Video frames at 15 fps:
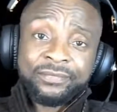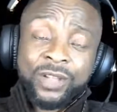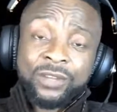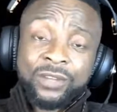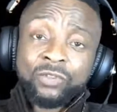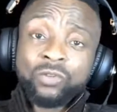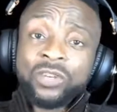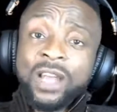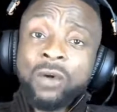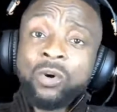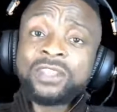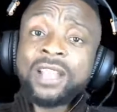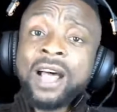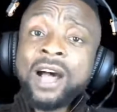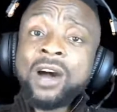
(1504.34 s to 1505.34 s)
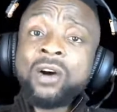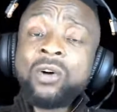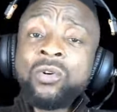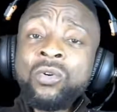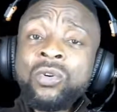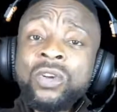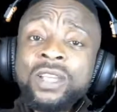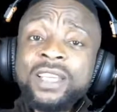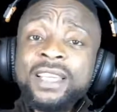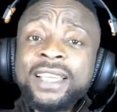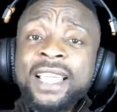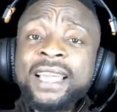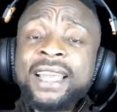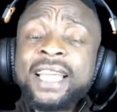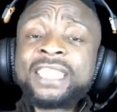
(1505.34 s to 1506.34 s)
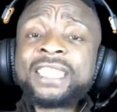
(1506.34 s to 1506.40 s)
So that was how Ekene